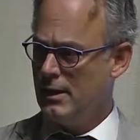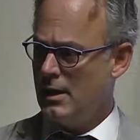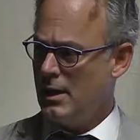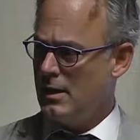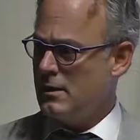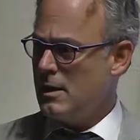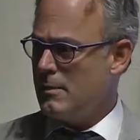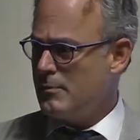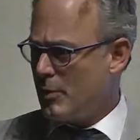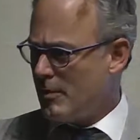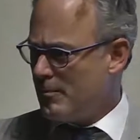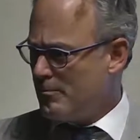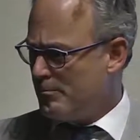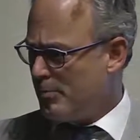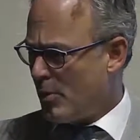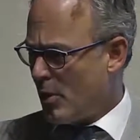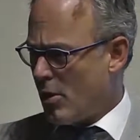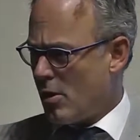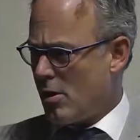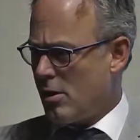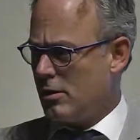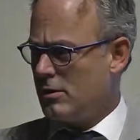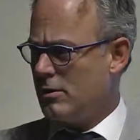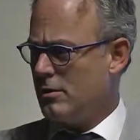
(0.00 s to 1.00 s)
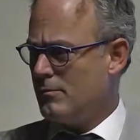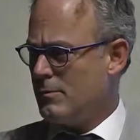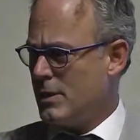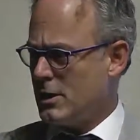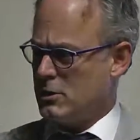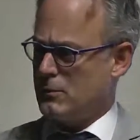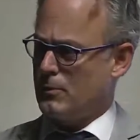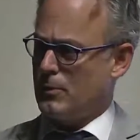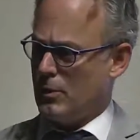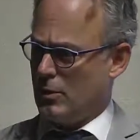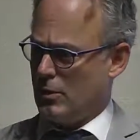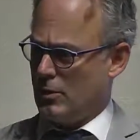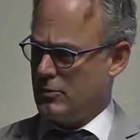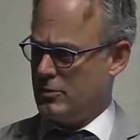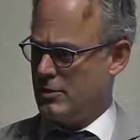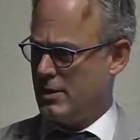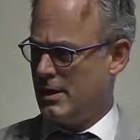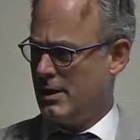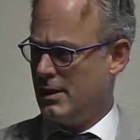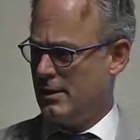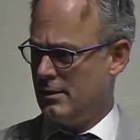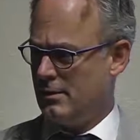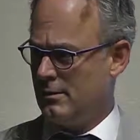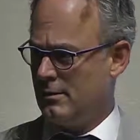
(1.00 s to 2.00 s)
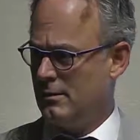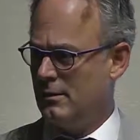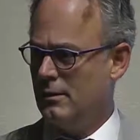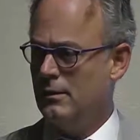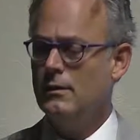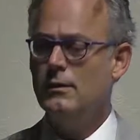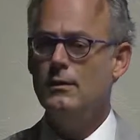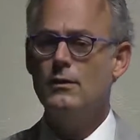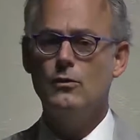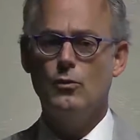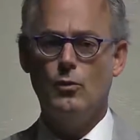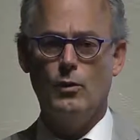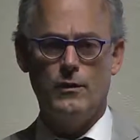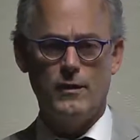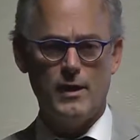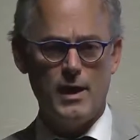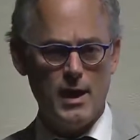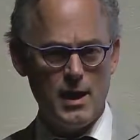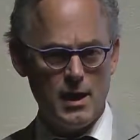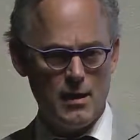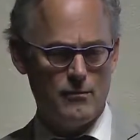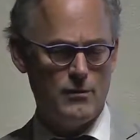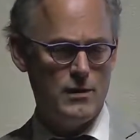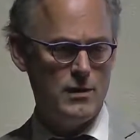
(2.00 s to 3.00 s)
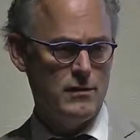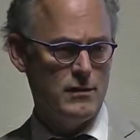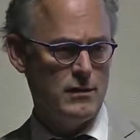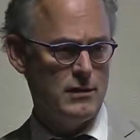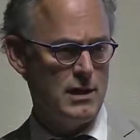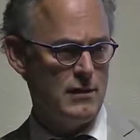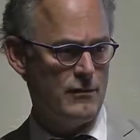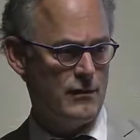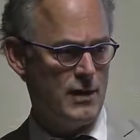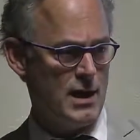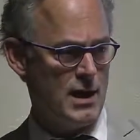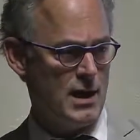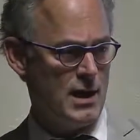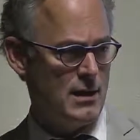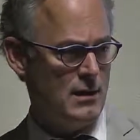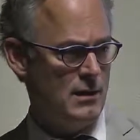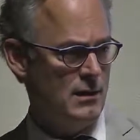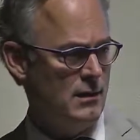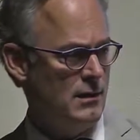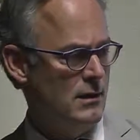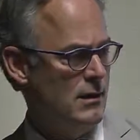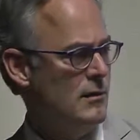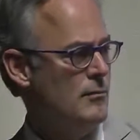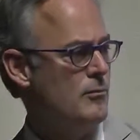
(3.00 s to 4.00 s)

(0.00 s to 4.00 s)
and they bombard the Metropole Hotel with everything they've got,